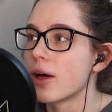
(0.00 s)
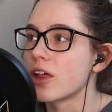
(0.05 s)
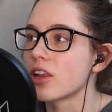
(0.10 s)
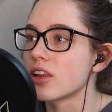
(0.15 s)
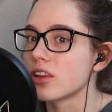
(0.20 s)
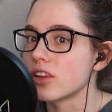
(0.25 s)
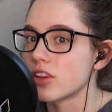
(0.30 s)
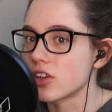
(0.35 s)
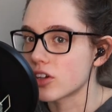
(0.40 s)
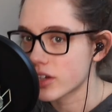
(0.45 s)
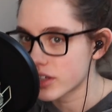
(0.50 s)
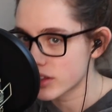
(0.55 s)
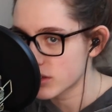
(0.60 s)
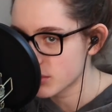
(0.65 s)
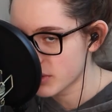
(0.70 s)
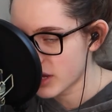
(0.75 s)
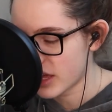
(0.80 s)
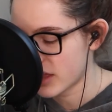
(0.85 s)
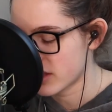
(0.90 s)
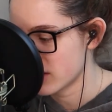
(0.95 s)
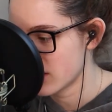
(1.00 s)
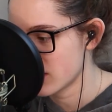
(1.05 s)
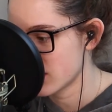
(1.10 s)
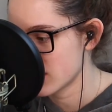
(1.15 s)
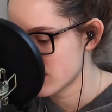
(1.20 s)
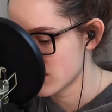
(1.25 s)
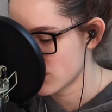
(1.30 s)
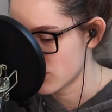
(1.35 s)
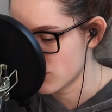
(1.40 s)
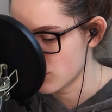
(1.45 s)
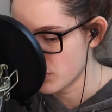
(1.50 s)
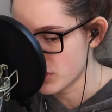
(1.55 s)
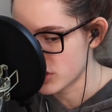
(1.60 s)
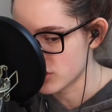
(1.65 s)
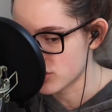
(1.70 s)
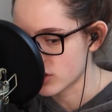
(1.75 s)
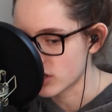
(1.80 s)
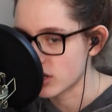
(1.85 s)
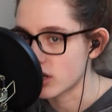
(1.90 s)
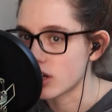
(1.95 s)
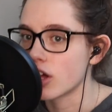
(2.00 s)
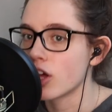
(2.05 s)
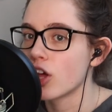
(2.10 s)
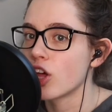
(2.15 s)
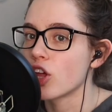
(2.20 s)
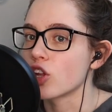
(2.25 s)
look at the reality of the situation,